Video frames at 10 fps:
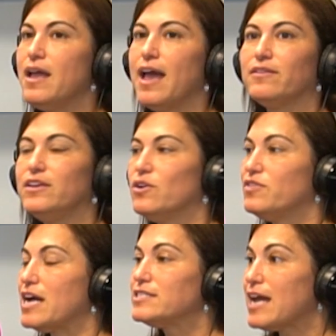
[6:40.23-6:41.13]
And,
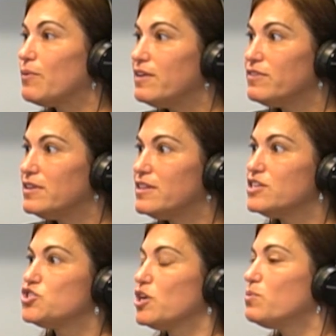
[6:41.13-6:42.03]
that's how even
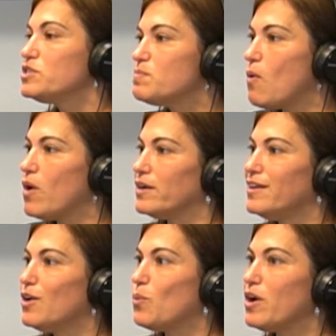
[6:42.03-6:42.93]
this show was born,
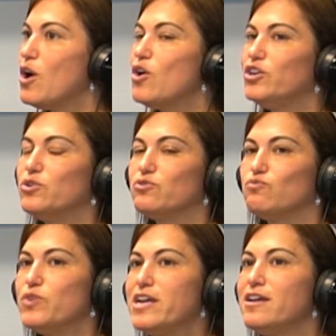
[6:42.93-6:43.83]
where you're
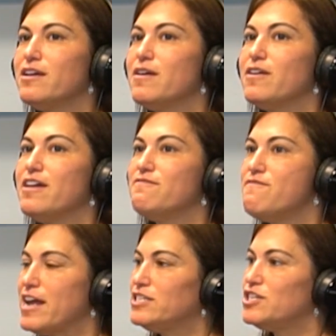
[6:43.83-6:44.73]

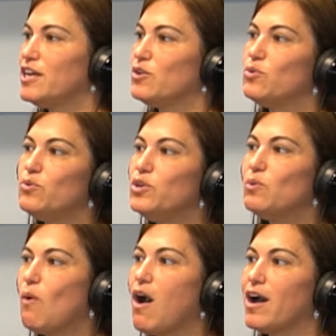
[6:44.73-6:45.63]
reinventing who
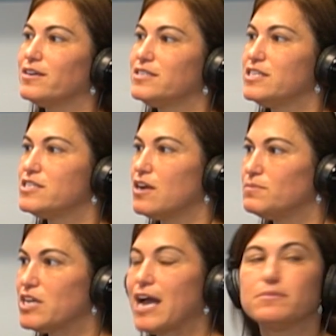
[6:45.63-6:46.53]
you are to
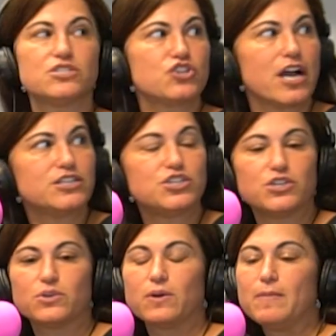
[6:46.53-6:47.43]
sometimes try
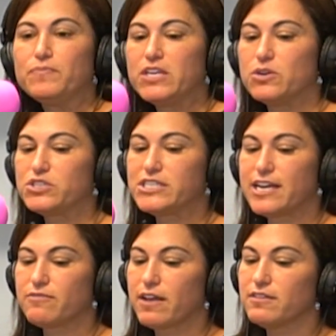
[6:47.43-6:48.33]
to,
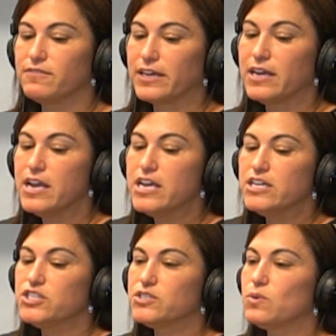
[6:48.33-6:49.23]
stay relevant.
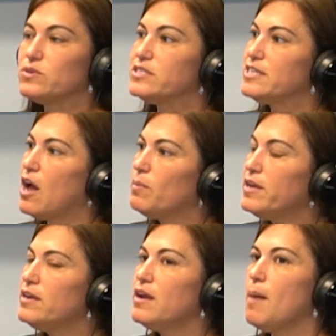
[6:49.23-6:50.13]
So tell
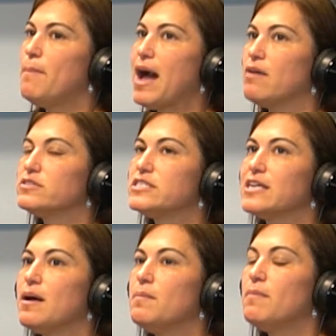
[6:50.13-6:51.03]
me about
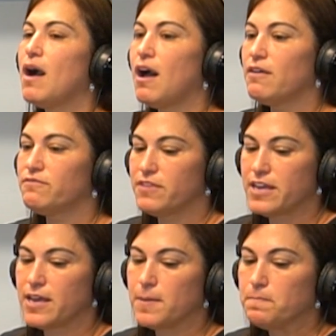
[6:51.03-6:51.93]
some of
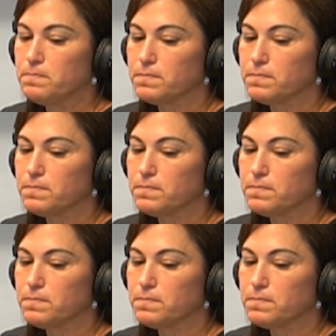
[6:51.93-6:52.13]
the